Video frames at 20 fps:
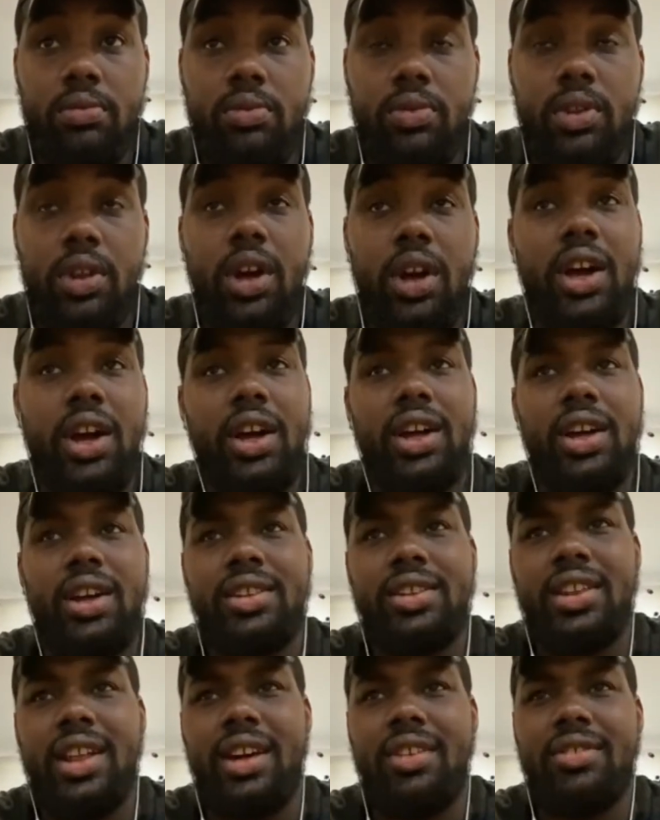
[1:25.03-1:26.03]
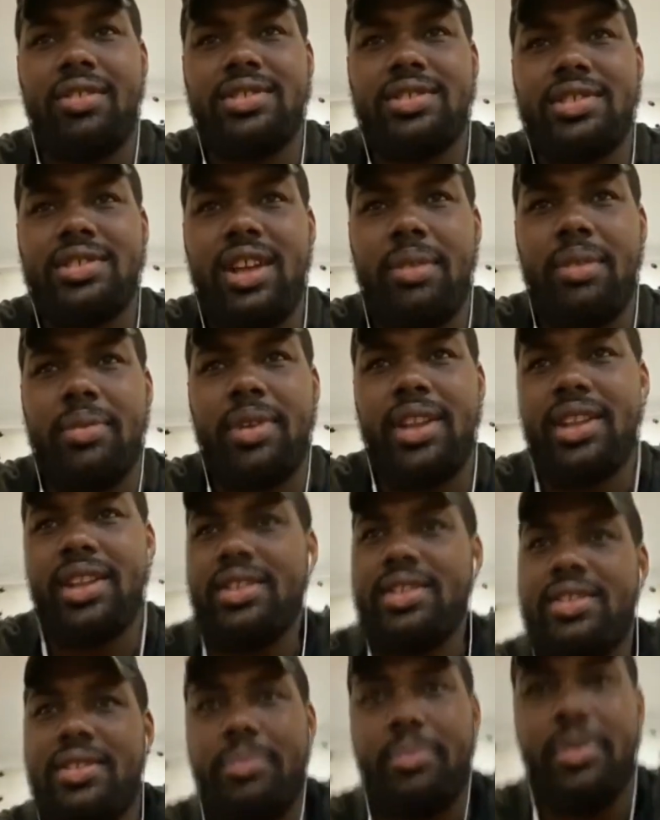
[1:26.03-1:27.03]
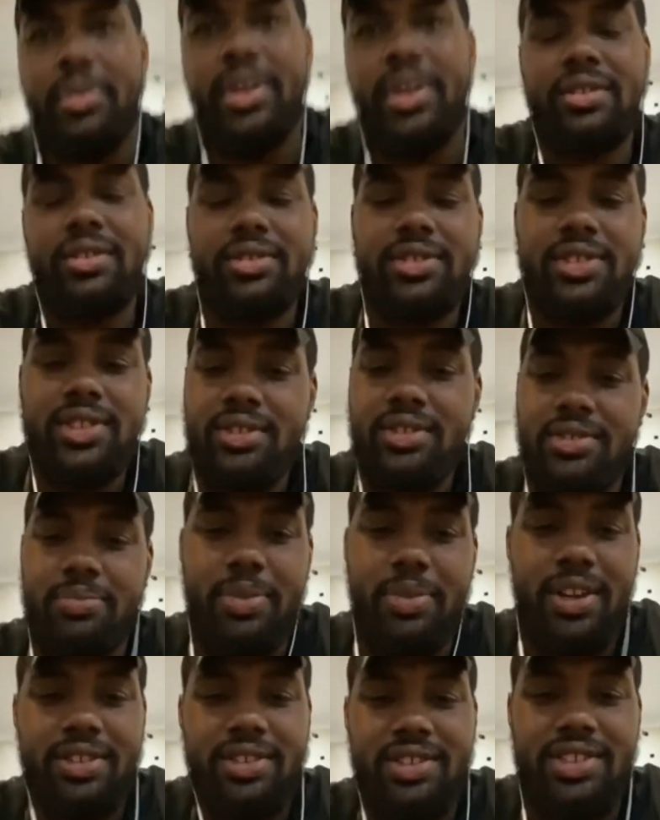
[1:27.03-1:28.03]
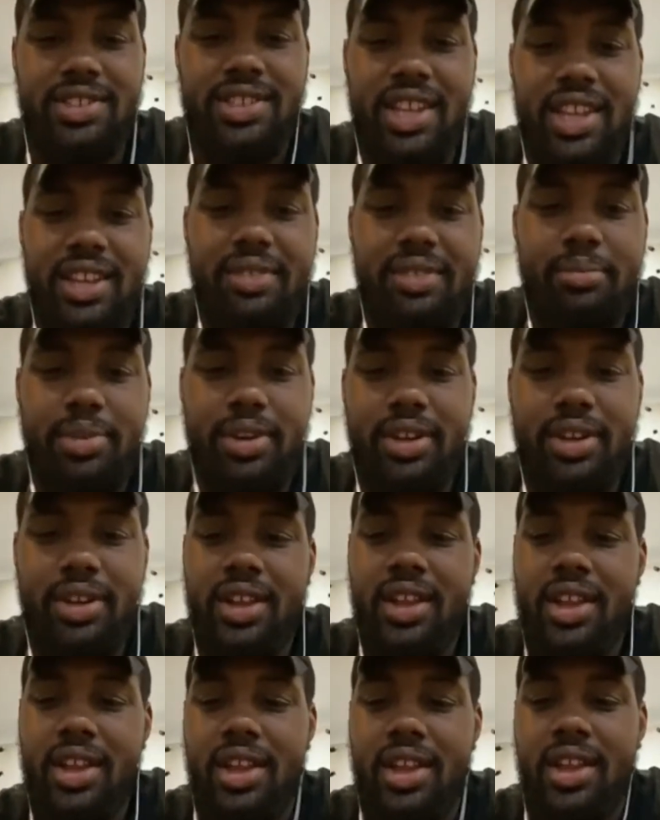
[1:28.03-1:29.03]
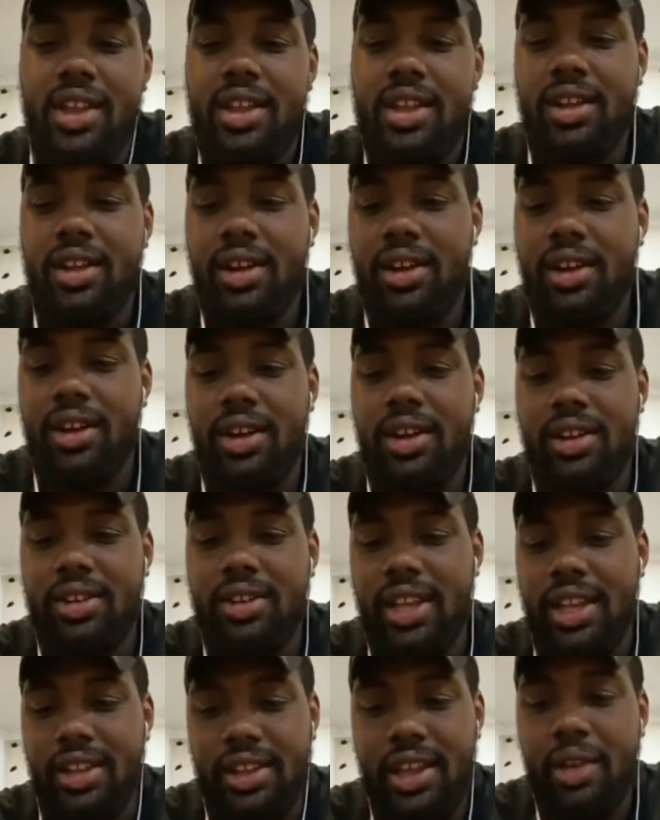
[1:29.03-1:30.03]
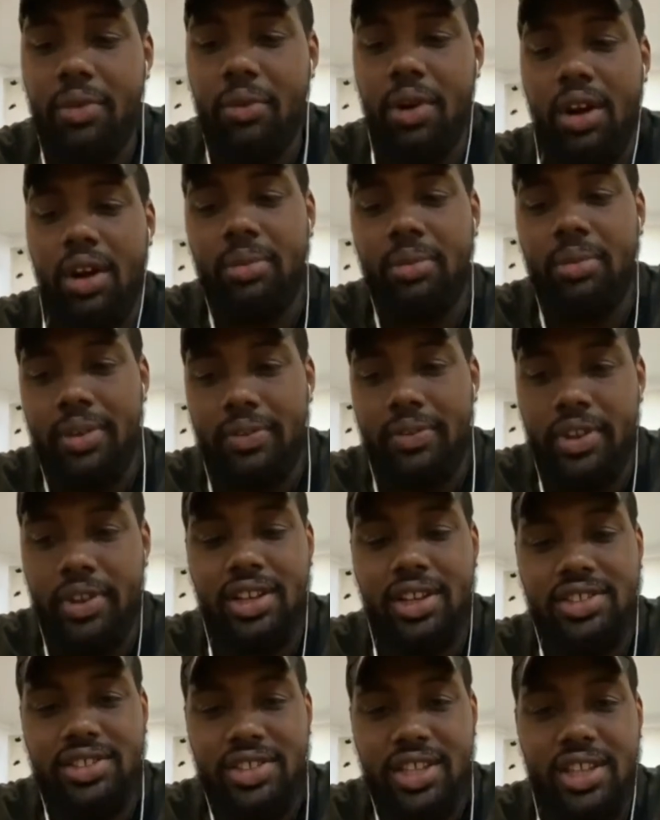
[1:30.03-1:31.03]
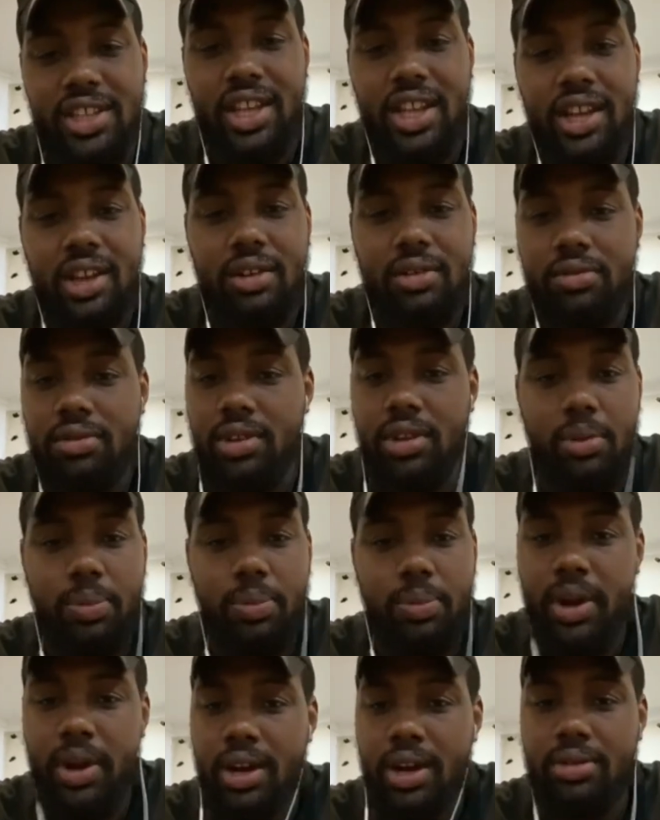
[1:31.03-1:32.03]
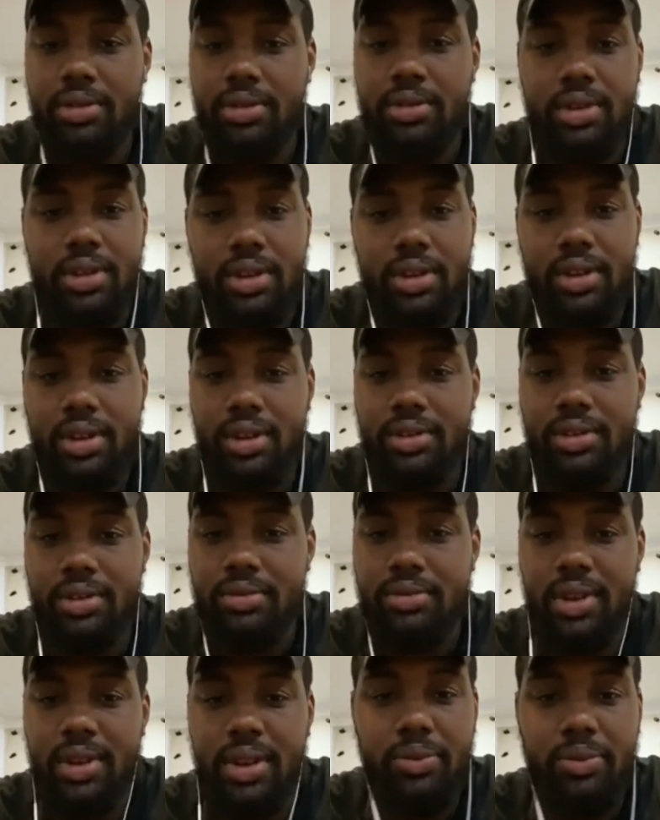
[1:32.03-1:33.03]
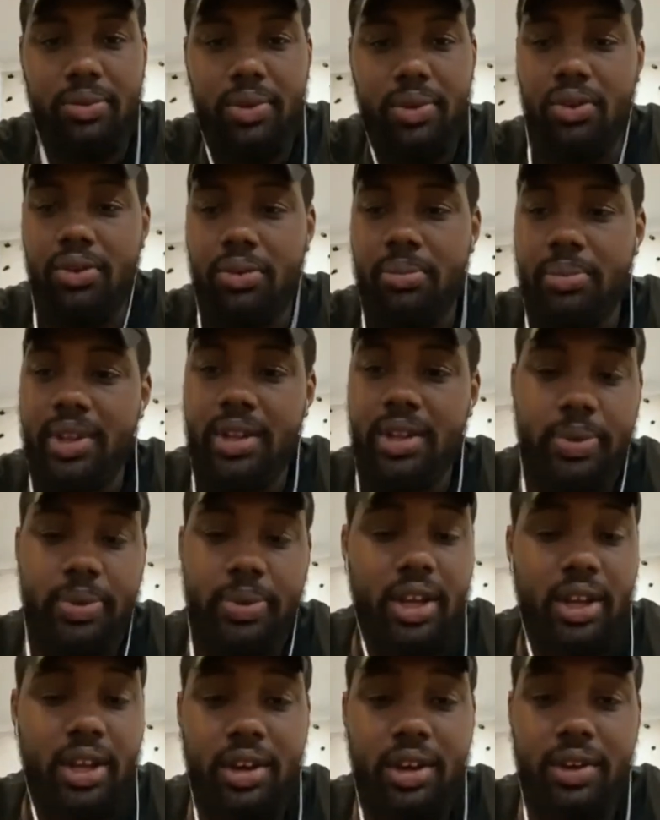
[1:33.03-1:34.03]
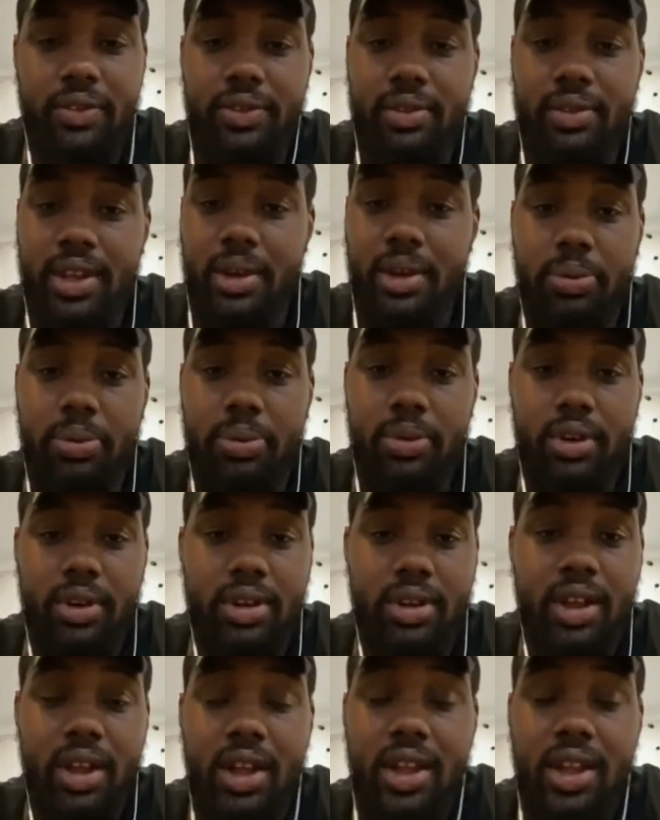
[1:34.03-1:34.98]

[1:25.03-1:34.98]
I mean, to me, it was about the same, but they welcomed my fiance down with no problem. They rode with me to pick her up from the airport.